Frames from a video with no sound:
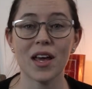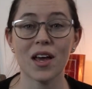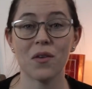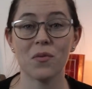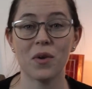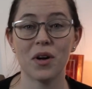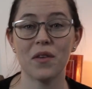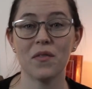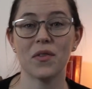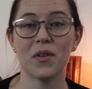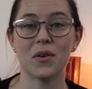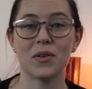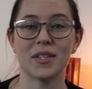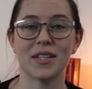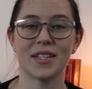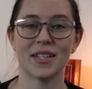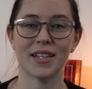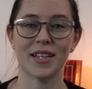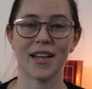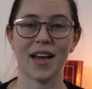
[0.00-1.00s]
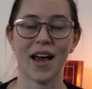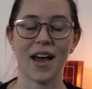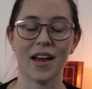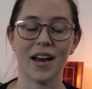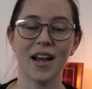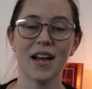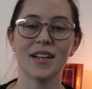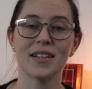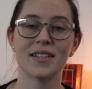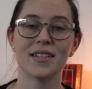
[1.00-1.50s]
and one of those is to get
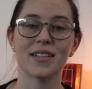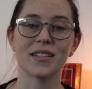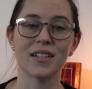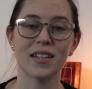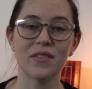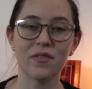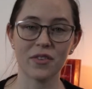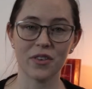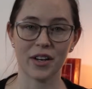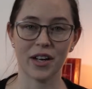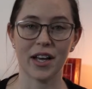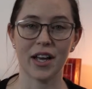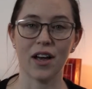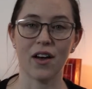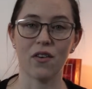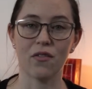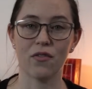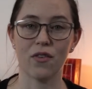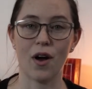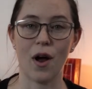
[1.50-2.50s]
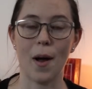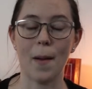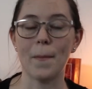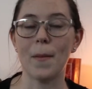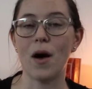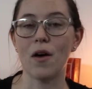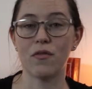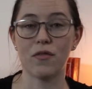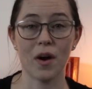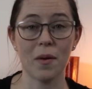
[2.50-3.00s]
delivery from
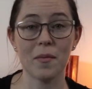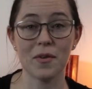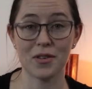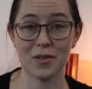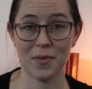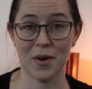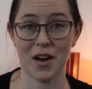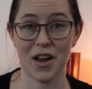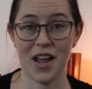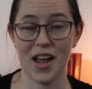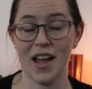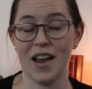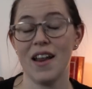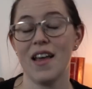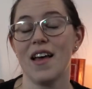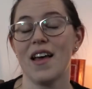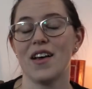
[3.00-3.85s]
a farmer's market.